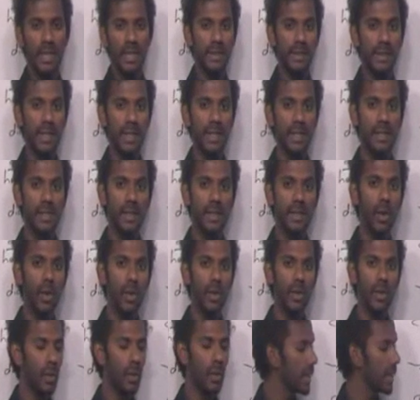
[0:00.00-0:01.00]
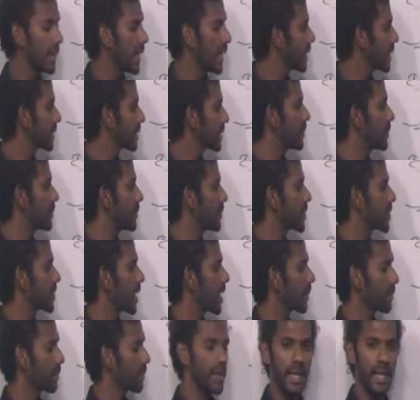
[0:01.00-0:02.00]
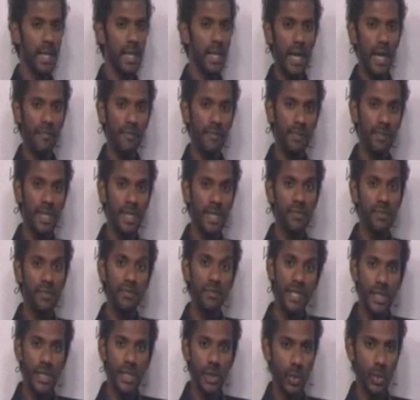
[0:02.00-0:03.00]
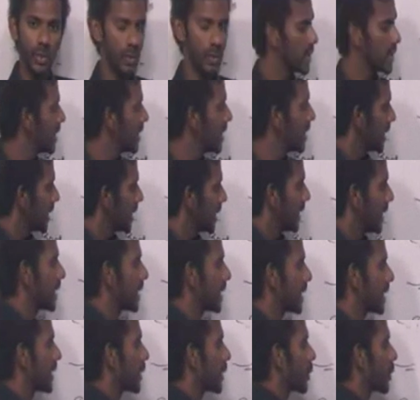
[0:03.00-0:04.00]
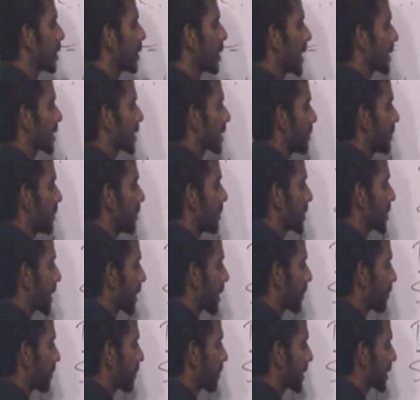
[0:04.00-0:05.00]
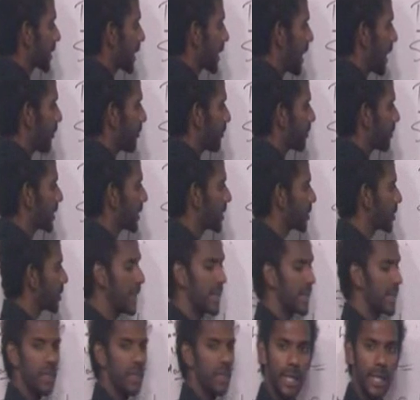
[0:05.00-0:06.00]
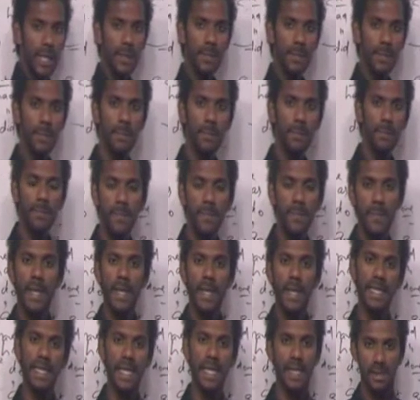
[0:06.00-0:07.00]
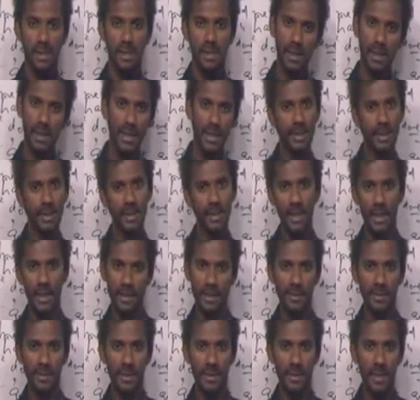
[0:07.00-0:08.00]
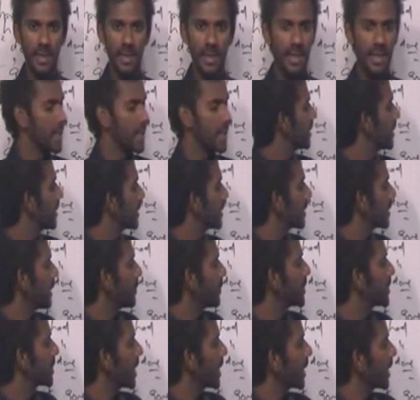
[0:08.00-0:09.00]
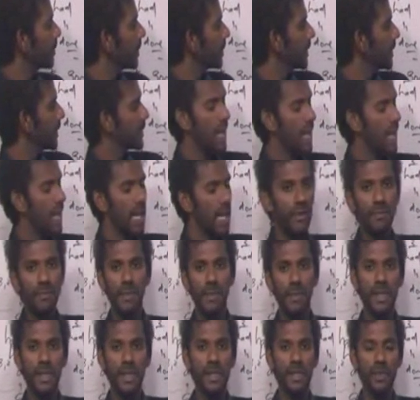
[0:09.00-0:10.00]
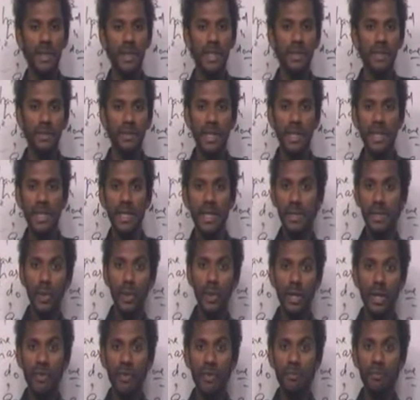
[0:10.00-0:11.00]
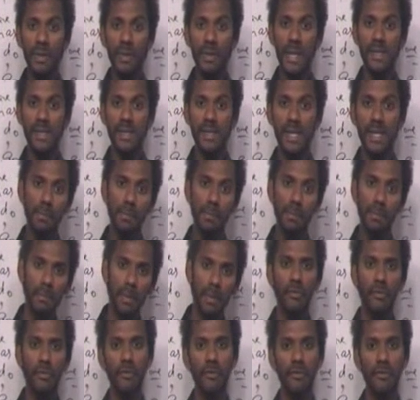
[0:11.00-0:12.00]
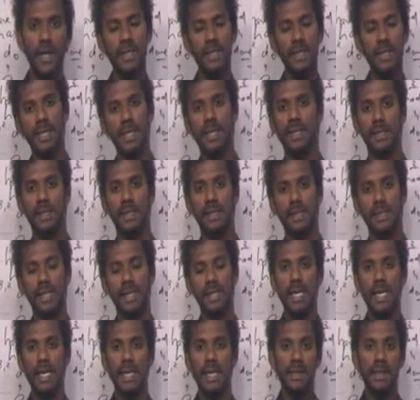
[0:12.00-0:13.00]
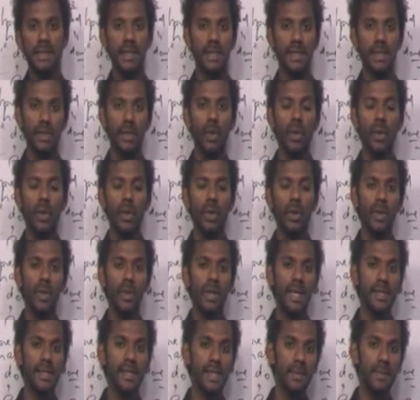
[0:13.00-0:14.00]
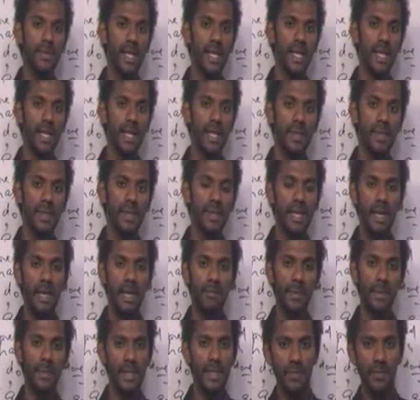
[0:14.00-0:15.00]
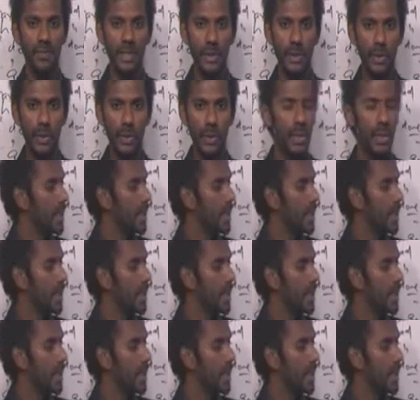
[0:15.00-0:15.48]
There is no rule like subject plus have plus V2. Is there any rule like subject plus have plus V3? Yes, it is there. Subject plus have plus V3 is a rule of present perfect tense. There's no rule like subject plus have plus V2.